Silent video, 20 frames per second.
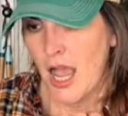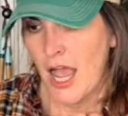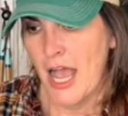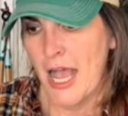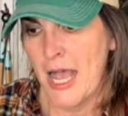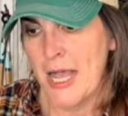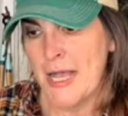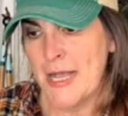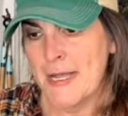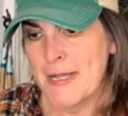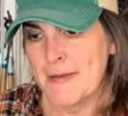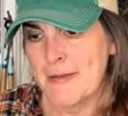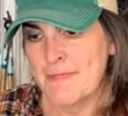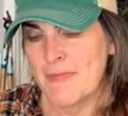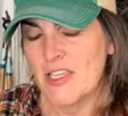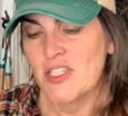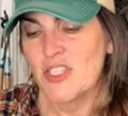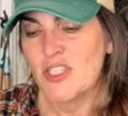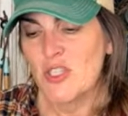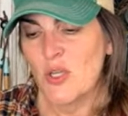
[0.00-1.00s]
Um,
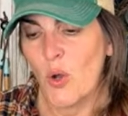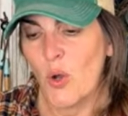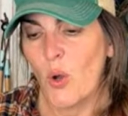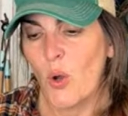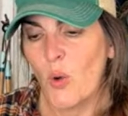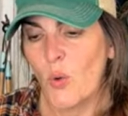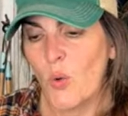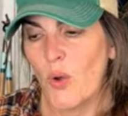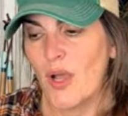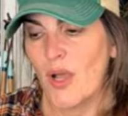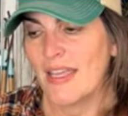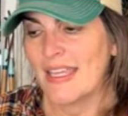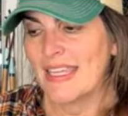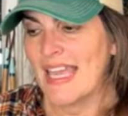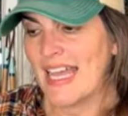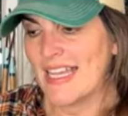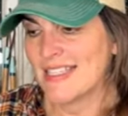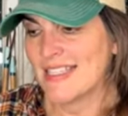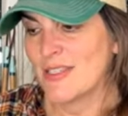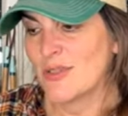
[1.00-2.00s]
so
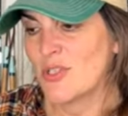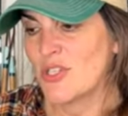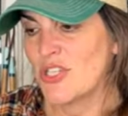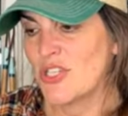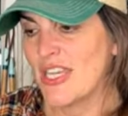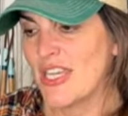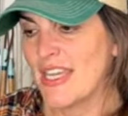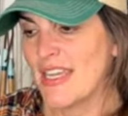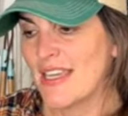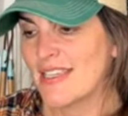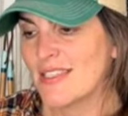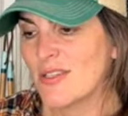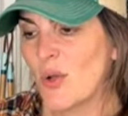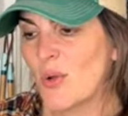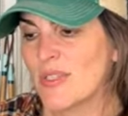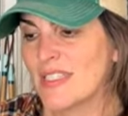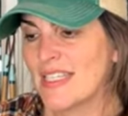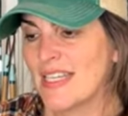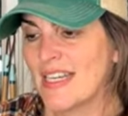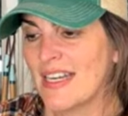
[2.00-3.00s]
yeah, so she is
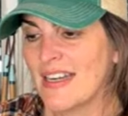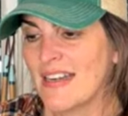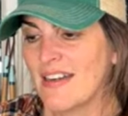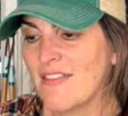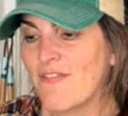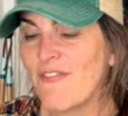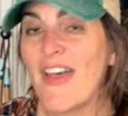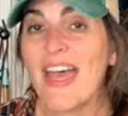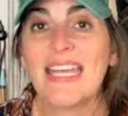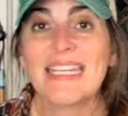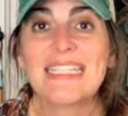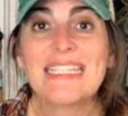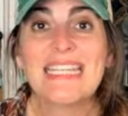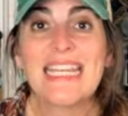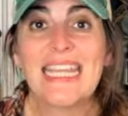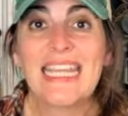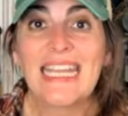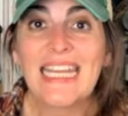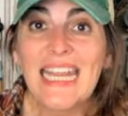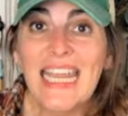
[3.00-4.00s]
hosting an event
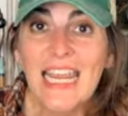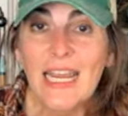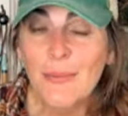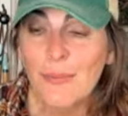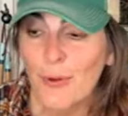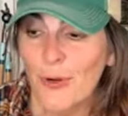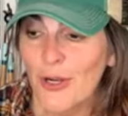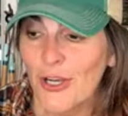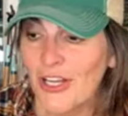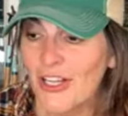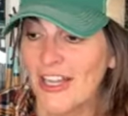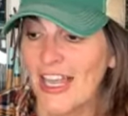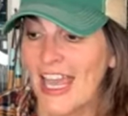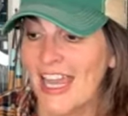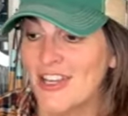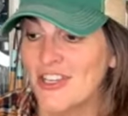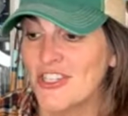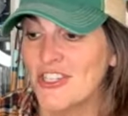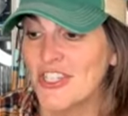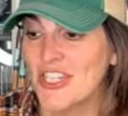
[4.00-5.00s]
in April,
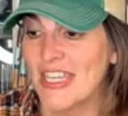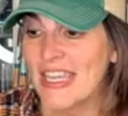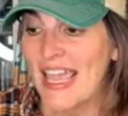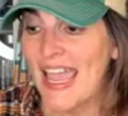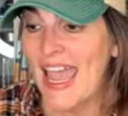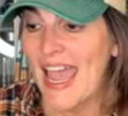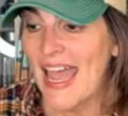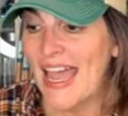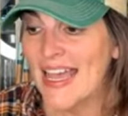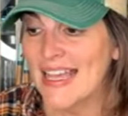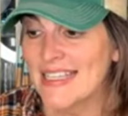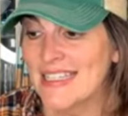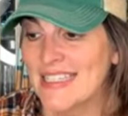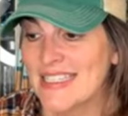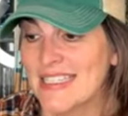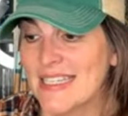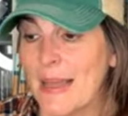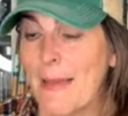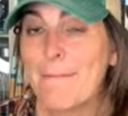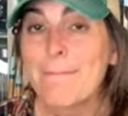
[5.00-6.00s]
and she
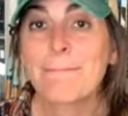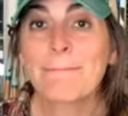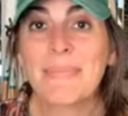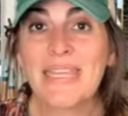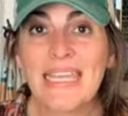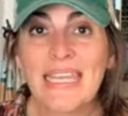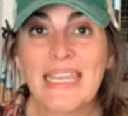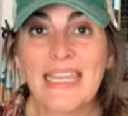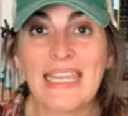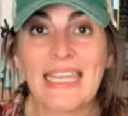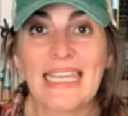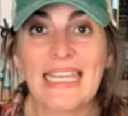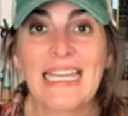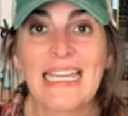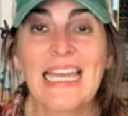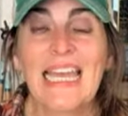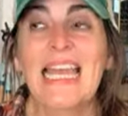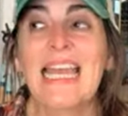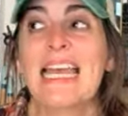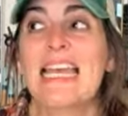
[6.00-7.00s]
asked me
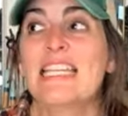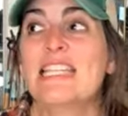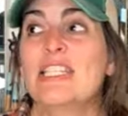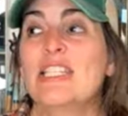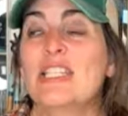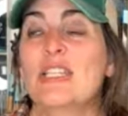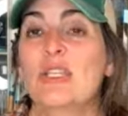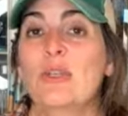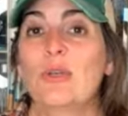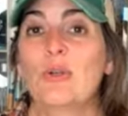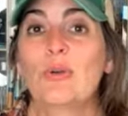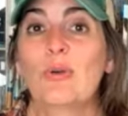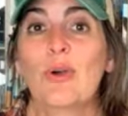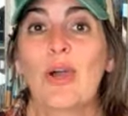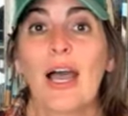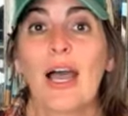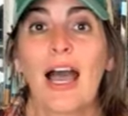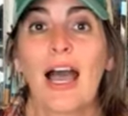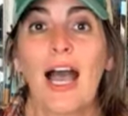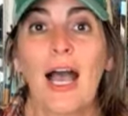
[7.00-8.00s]
to
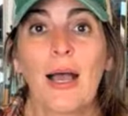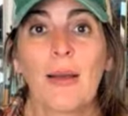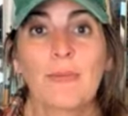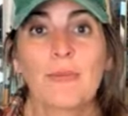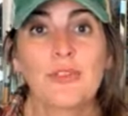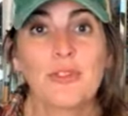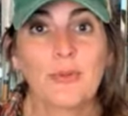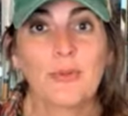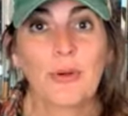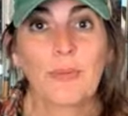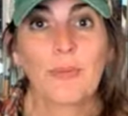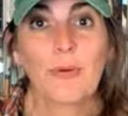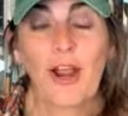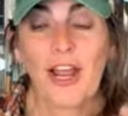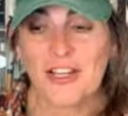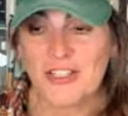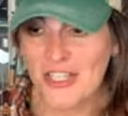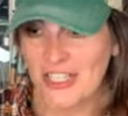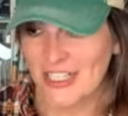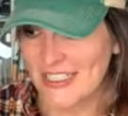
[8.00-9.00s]
um, do a
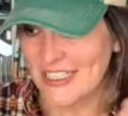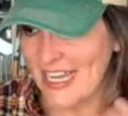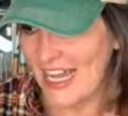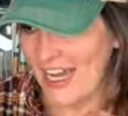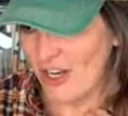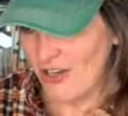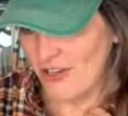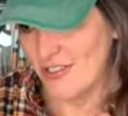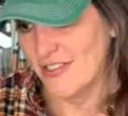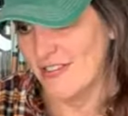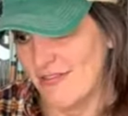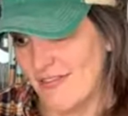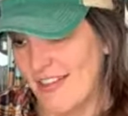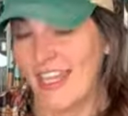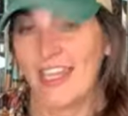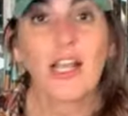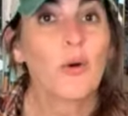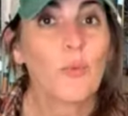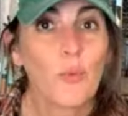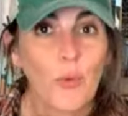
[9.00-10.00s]
project or
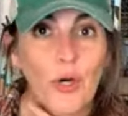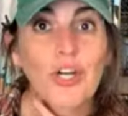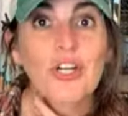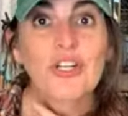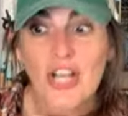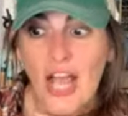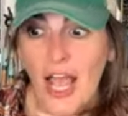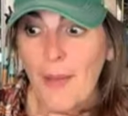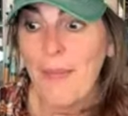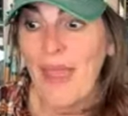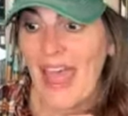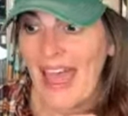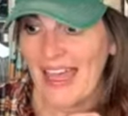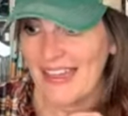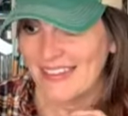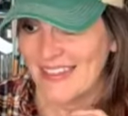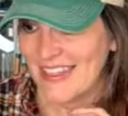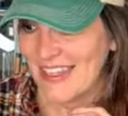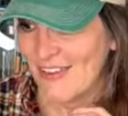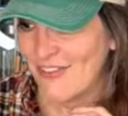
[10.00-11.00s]
like a workshop at the